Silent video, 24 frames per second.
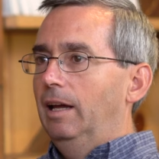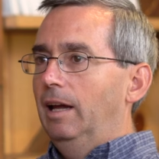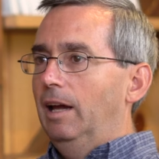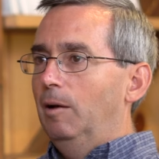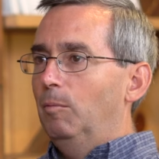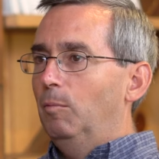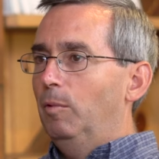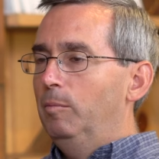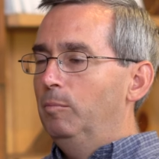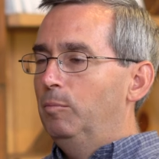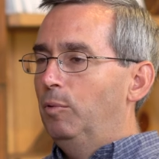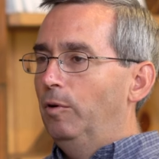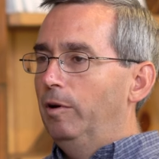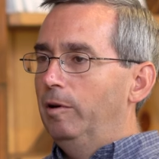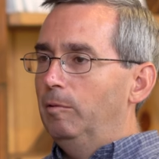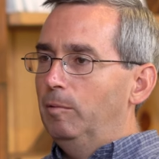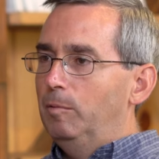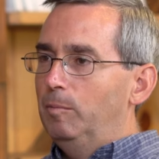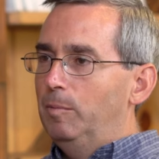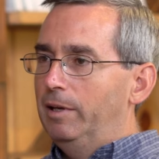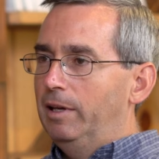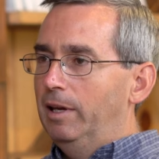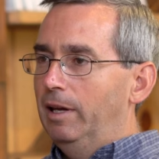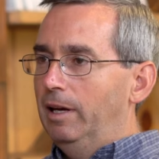At one point,
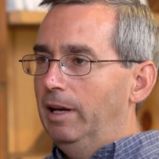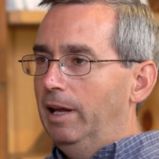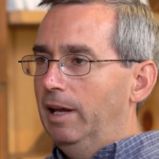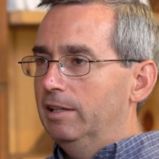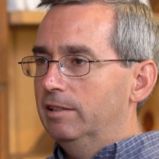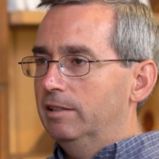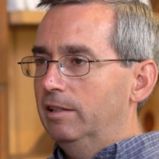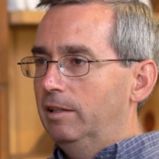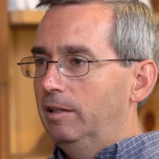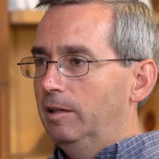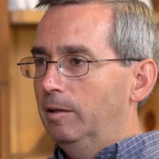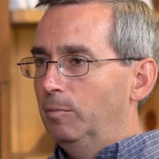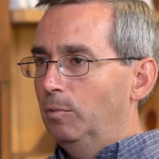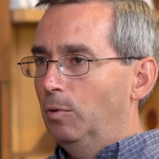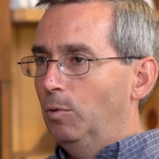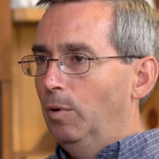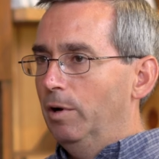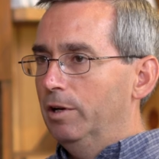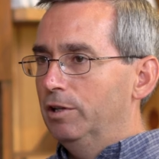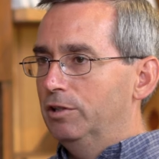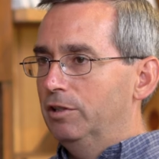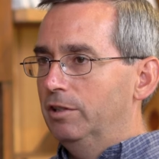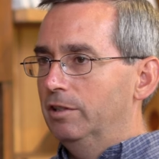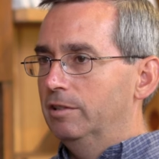we began asking him
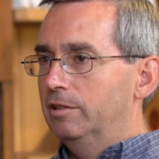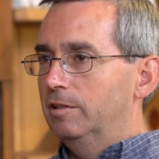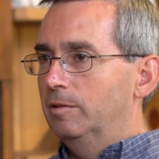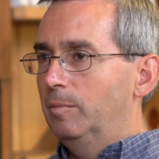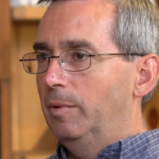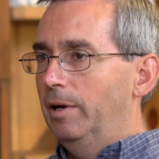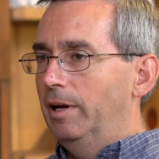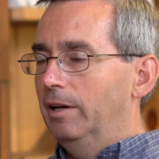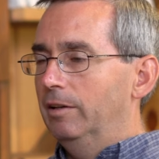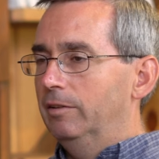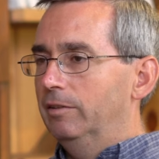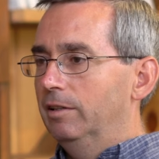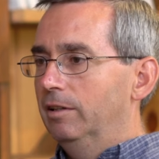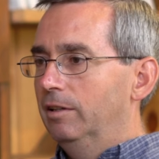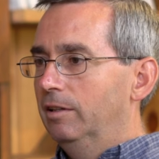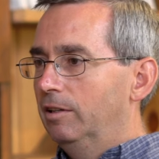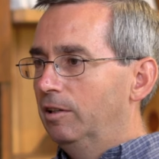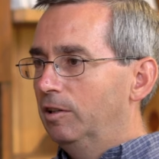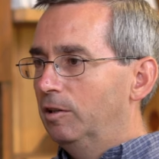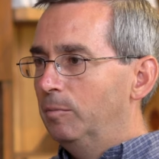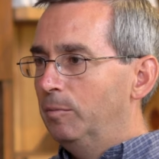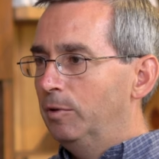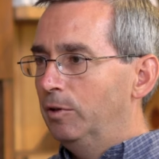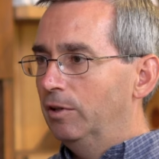questions about
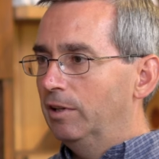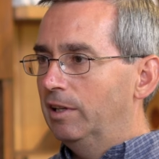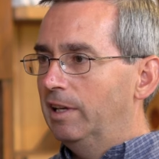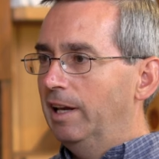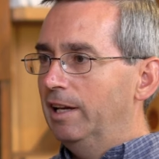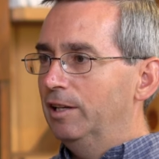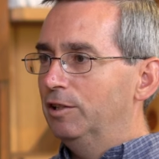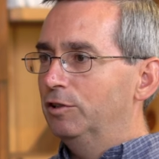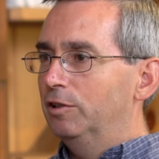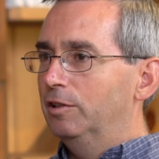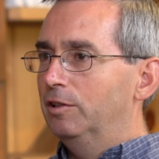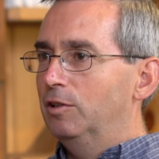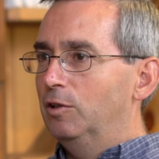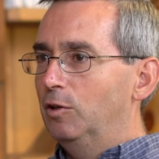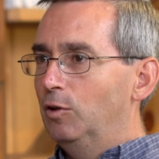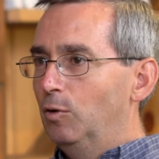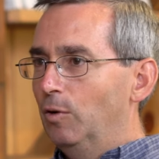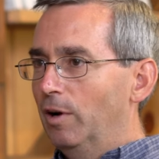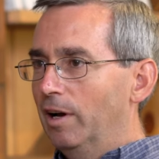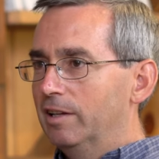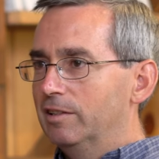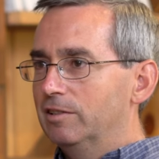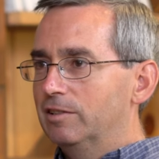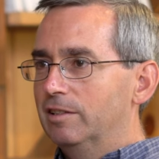communication
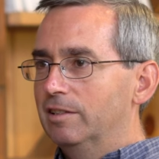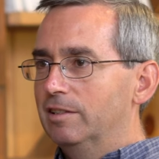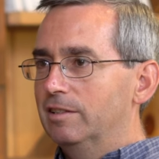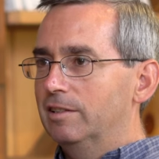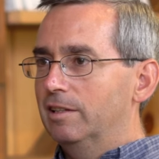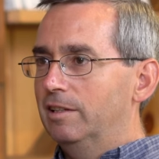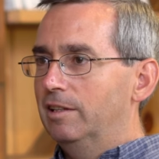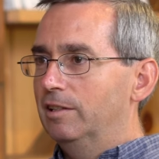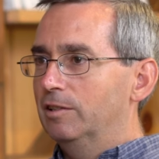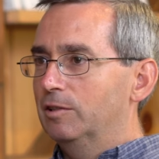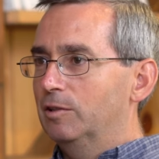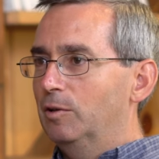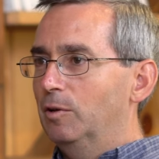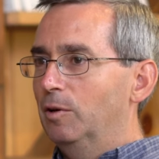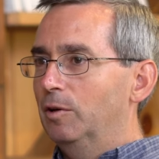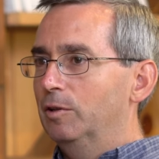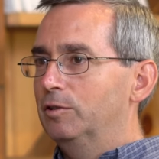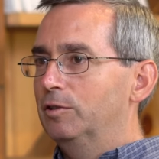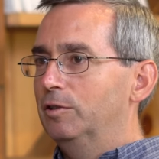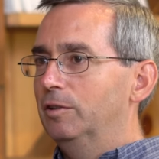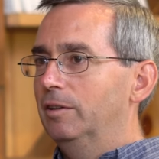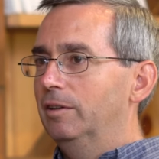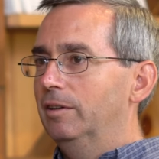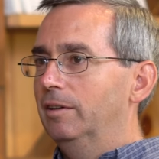nuances in his
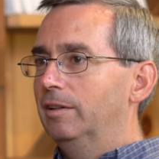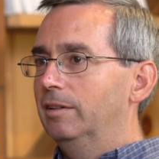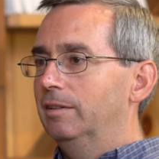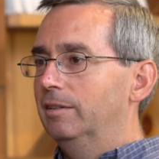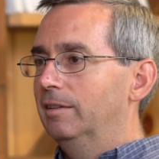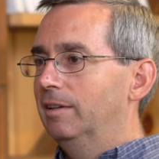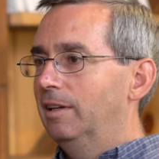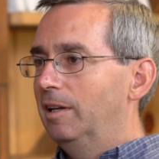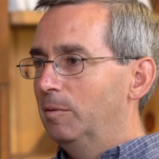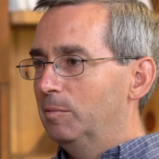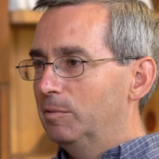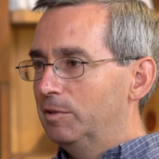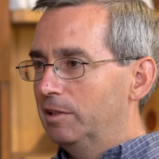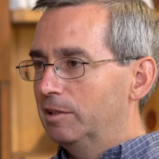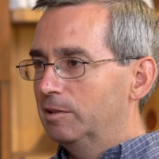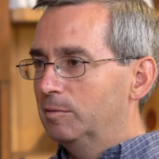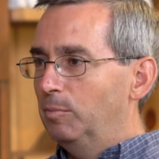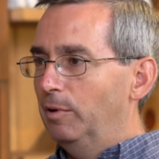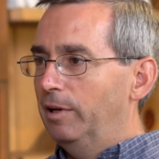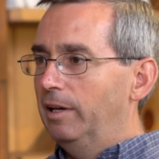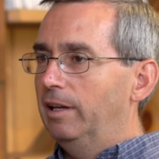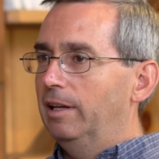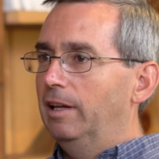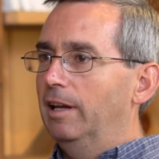culture, and he was
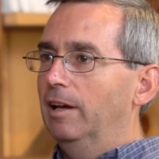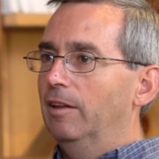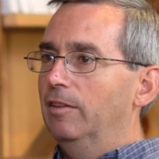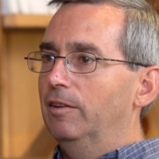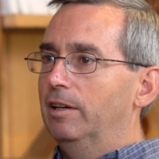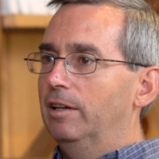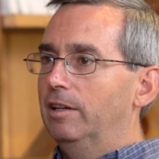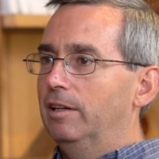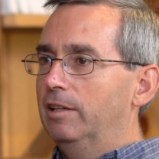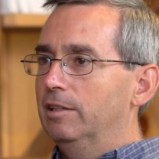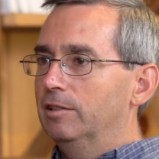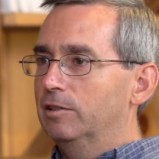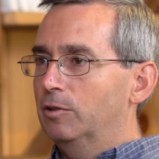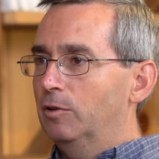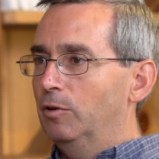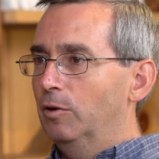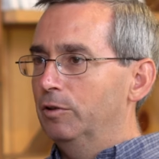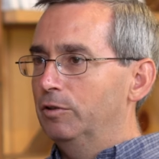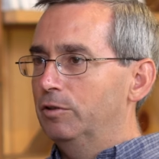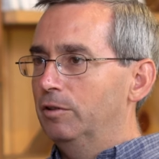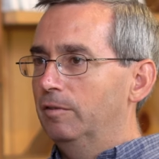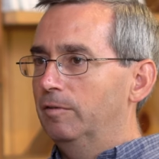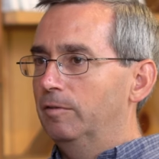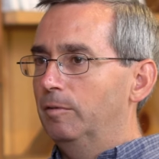explaining how that in his
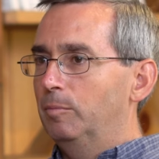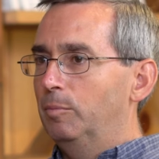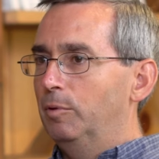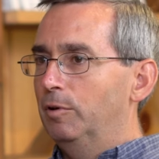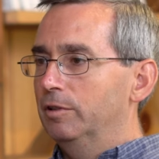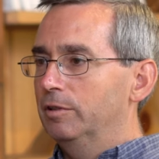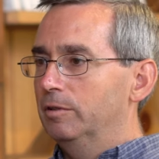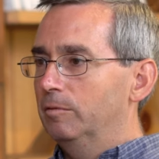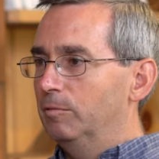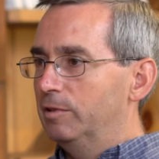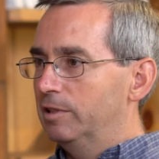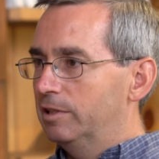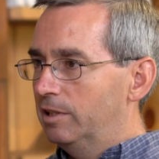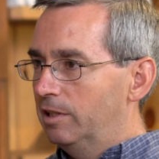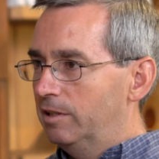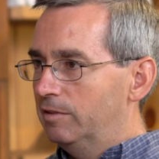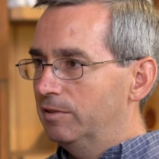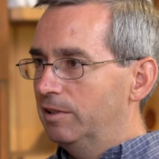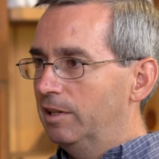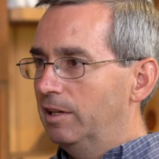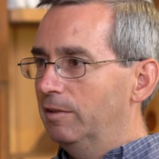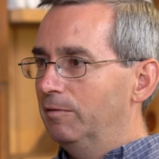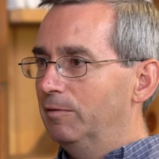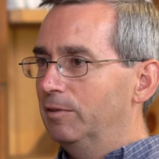culture, if a person
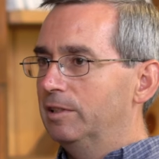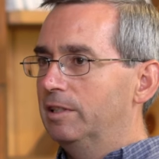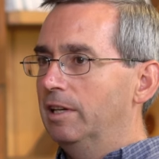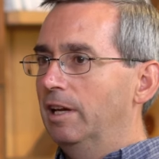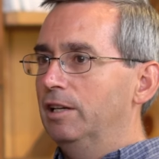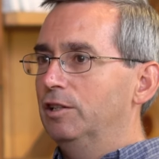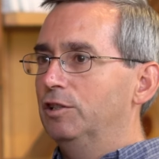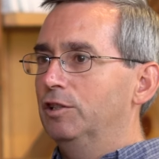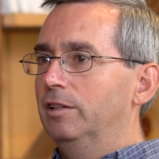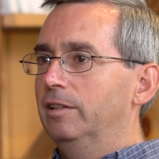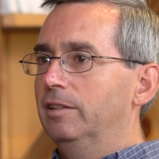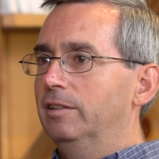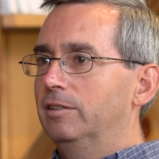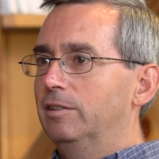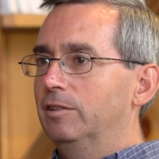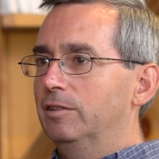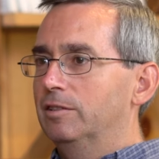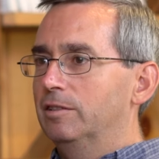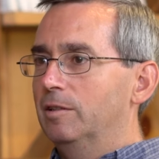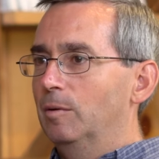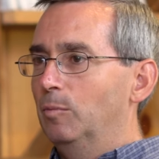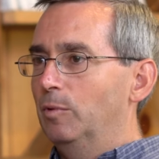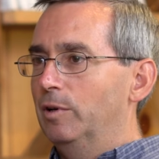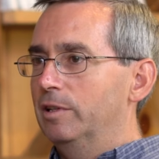receives an invitation to
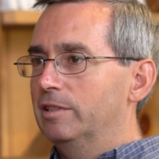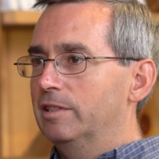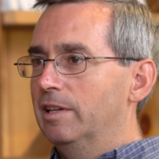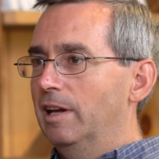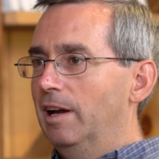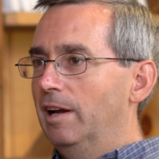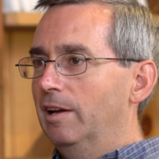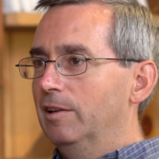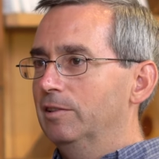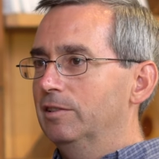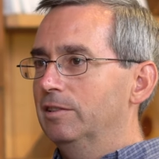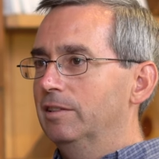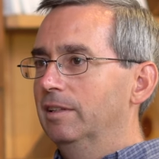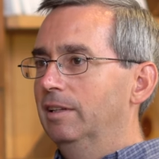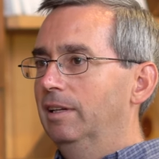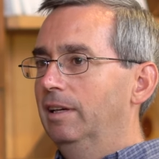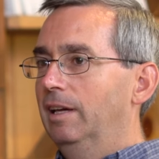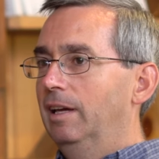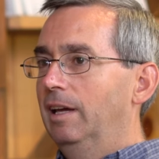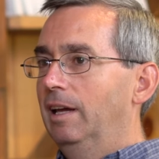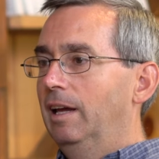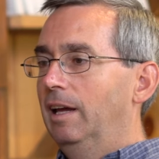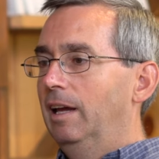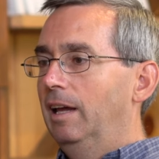someone's house
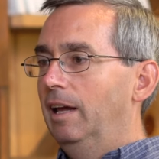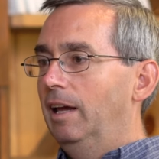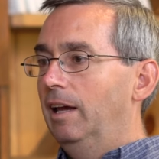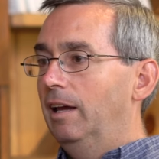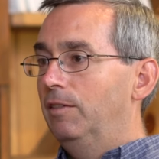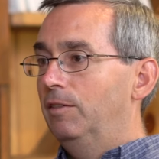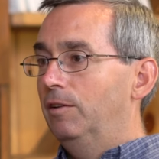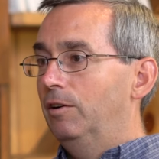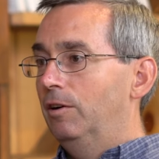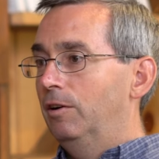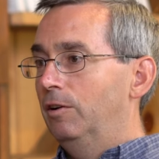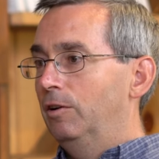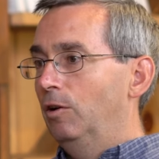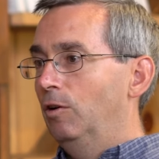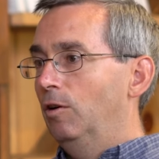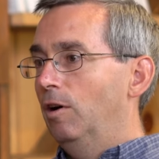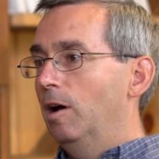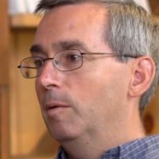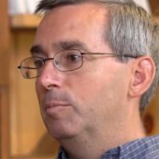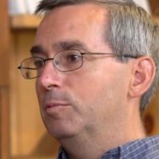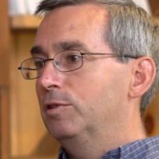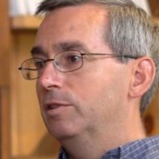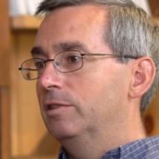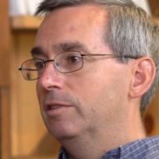and there are no
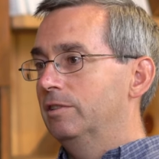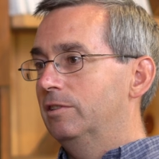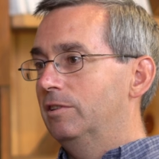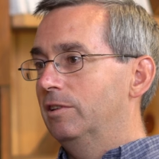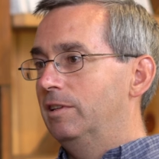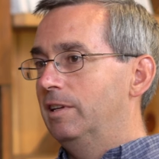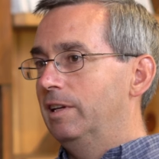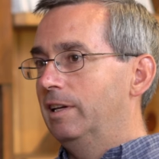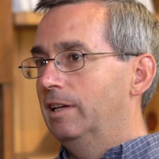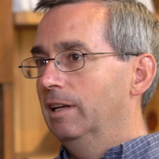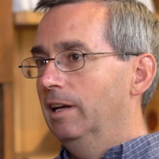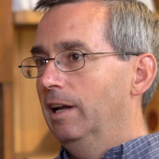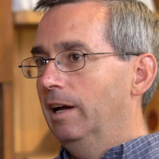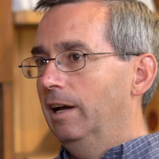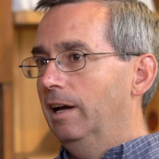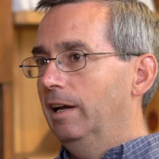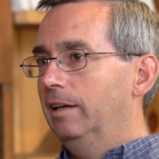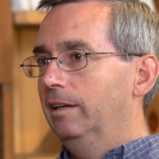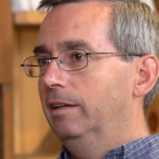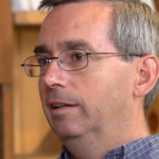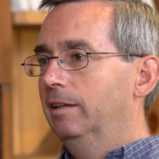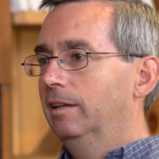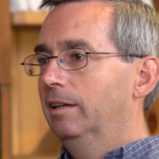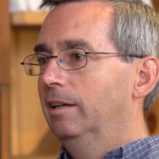options to
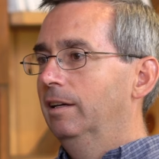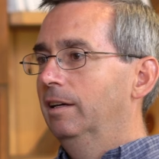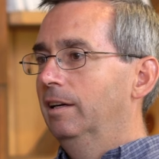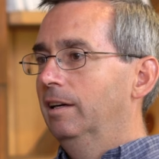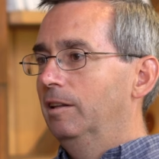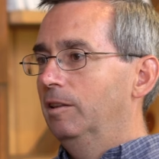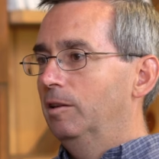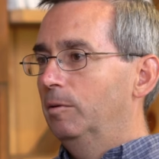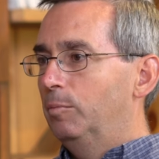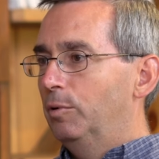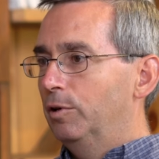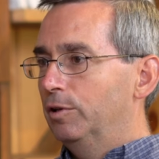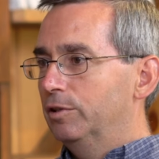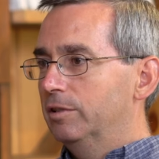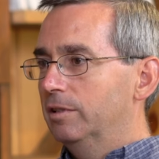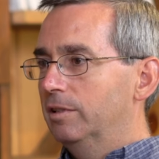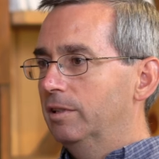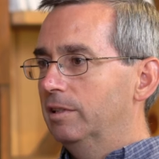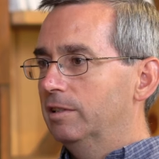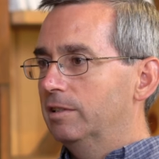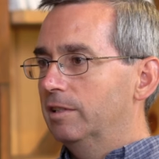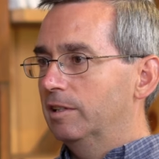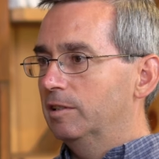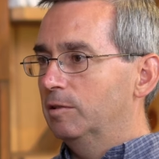decline, the person
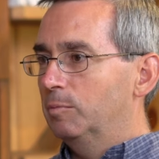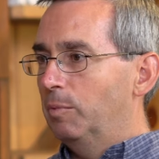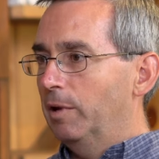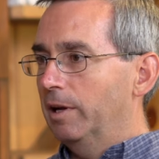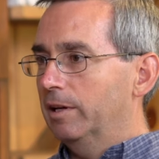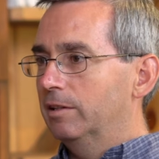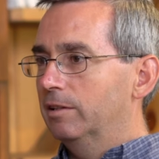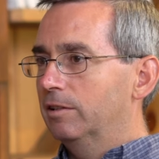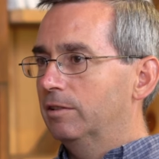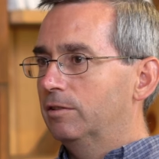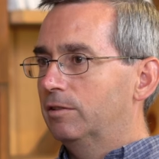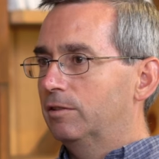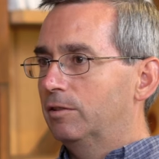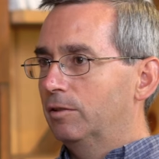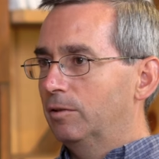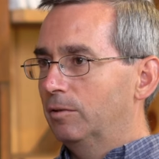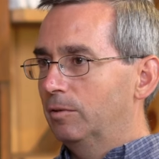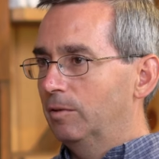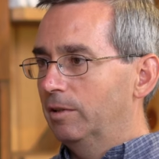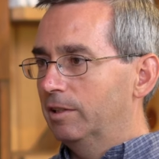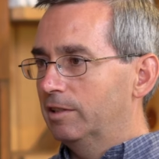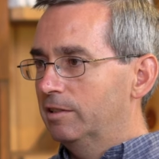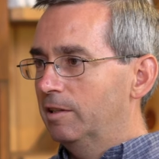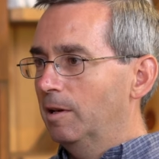is expected
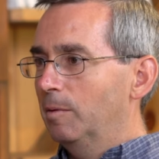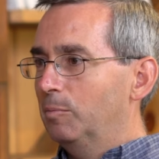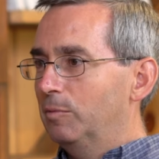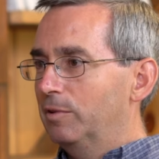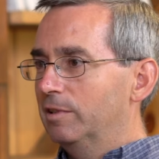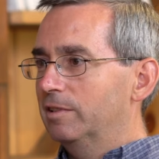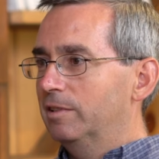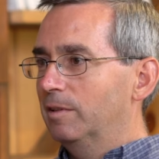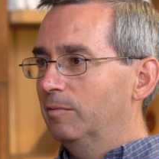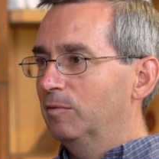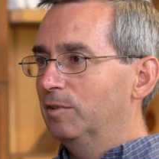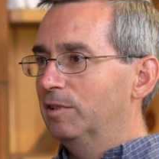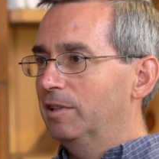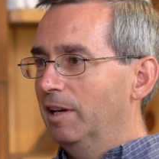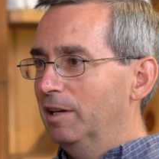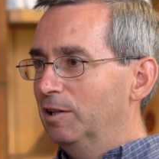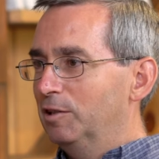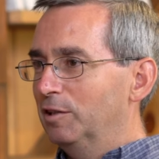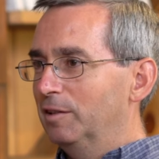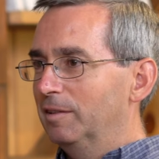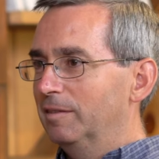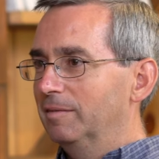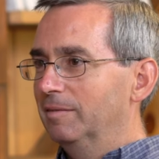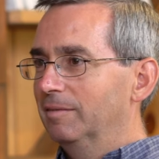to accept this
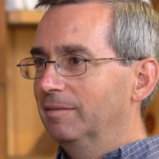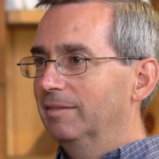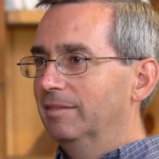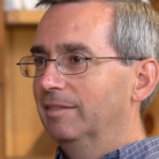invitation